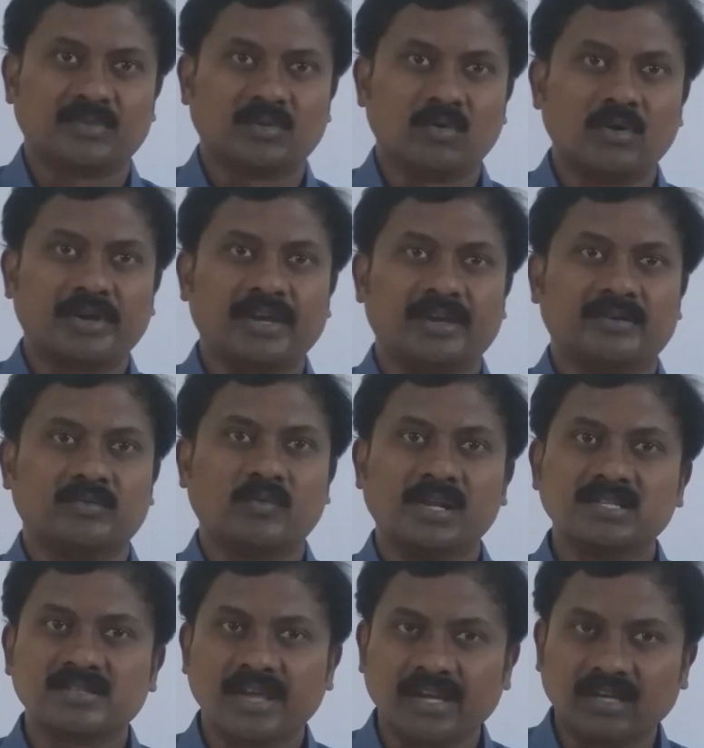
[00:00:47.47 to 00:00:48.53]

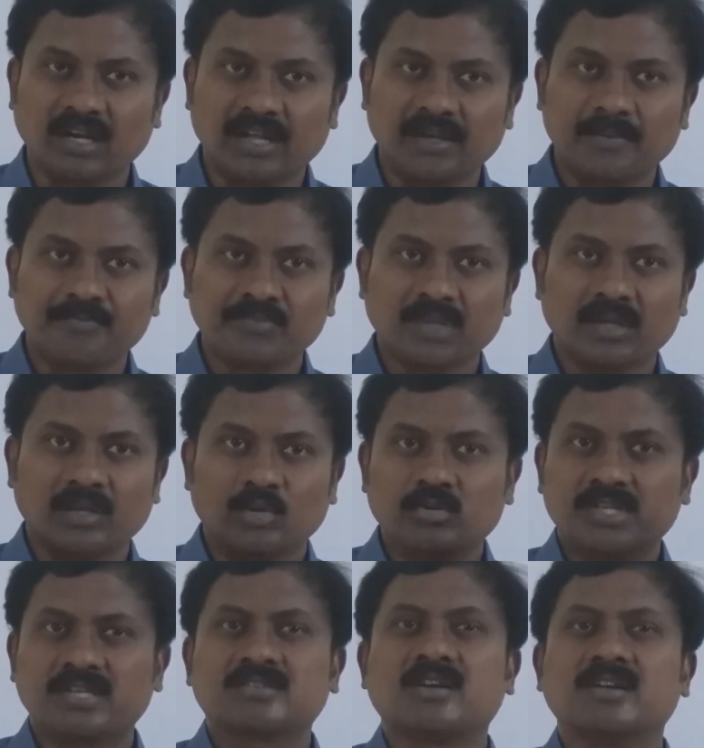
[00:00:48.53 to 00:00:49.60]
you
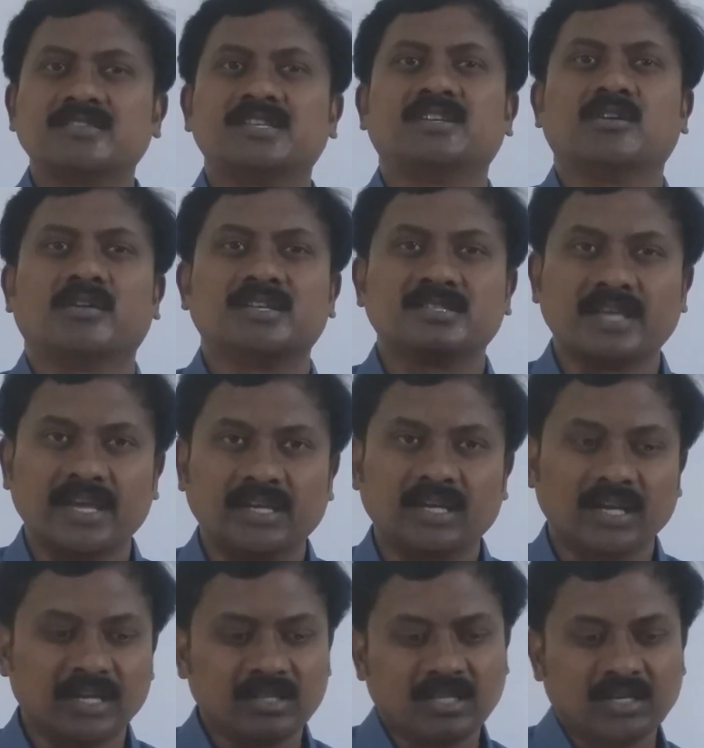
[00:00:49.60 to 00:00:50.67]
just can't sit on a
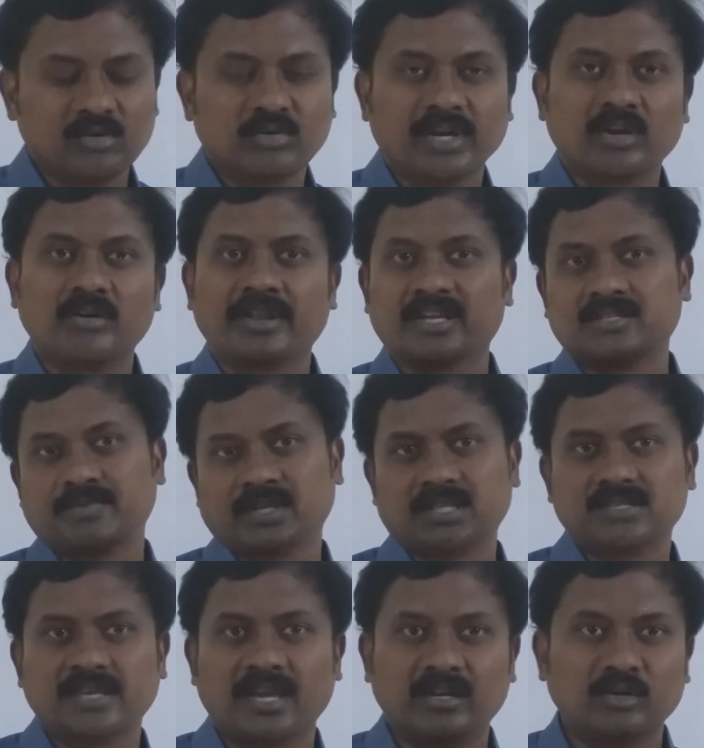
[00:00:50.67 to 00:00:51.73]
cycle and you cannot expect the
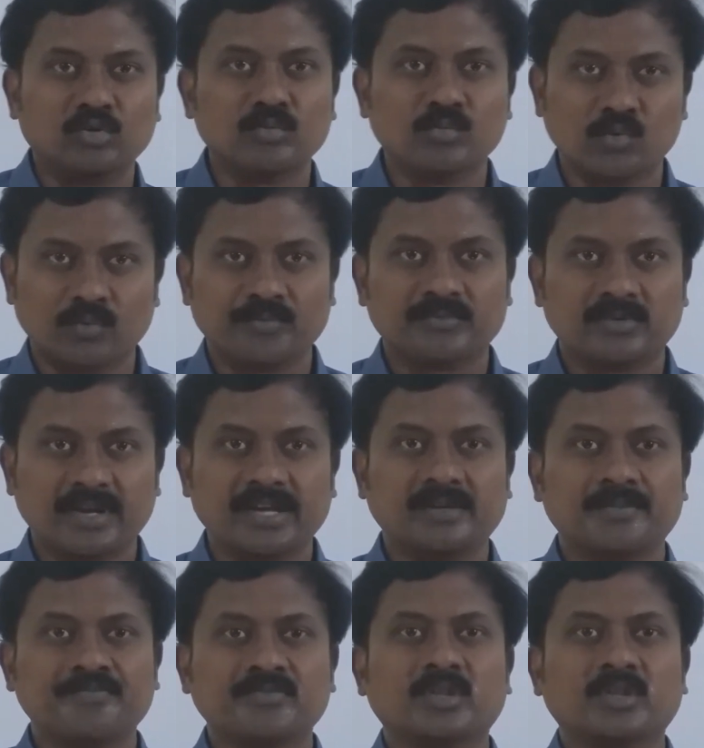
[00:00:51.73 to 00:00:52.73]
cycle to move, right?